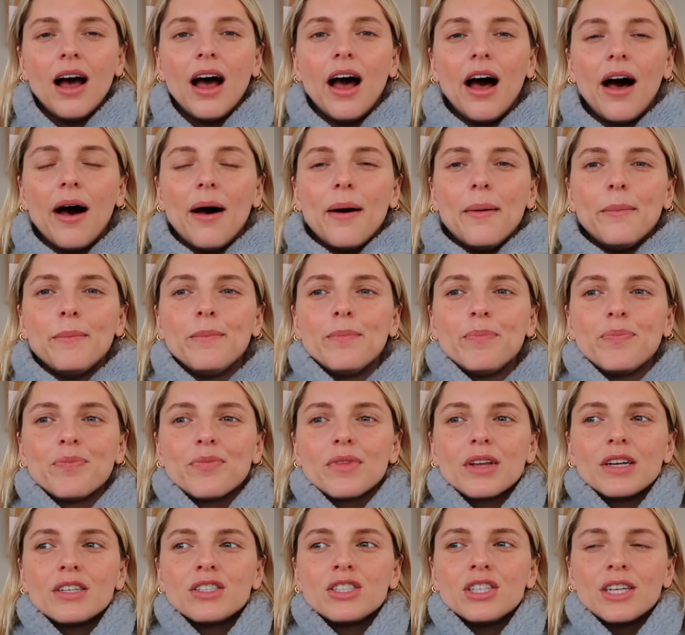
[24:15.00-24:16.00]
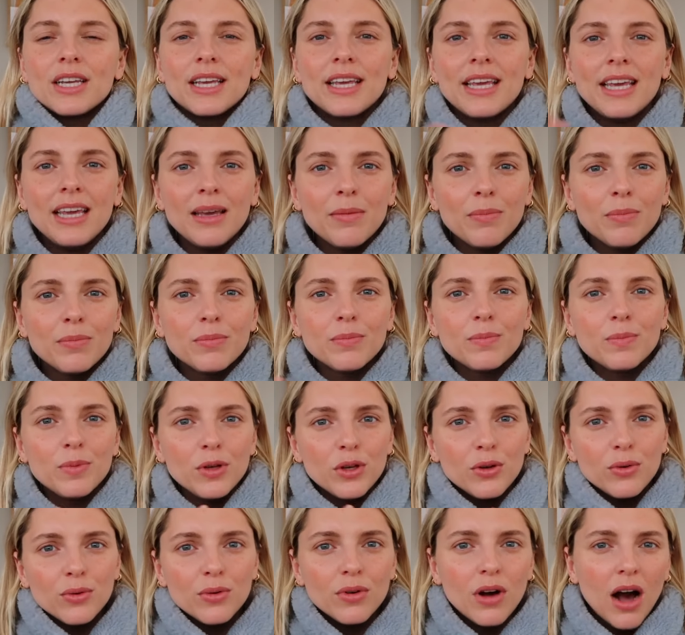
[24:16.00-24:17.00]
to keep
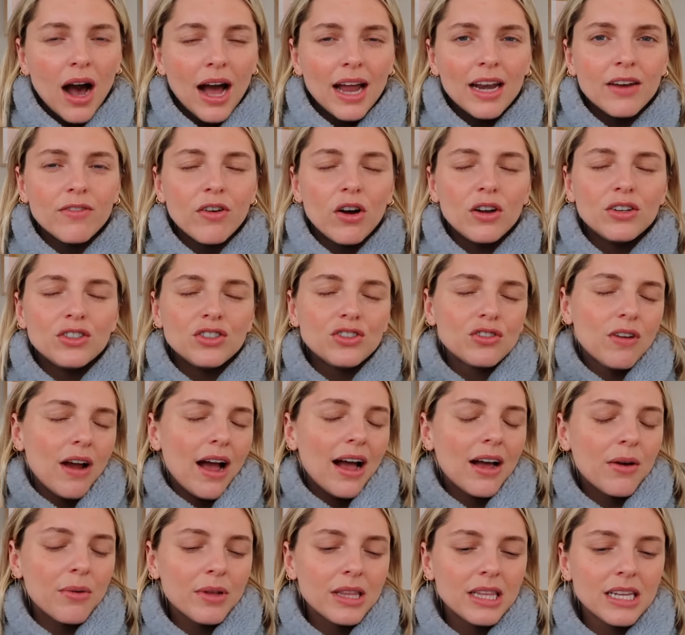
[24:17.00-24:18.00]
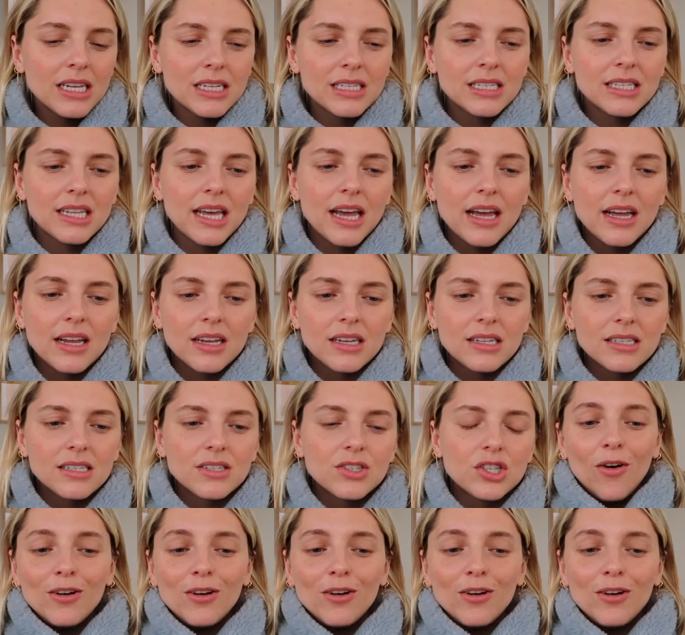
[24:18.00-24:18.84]
you kind of on track with these things.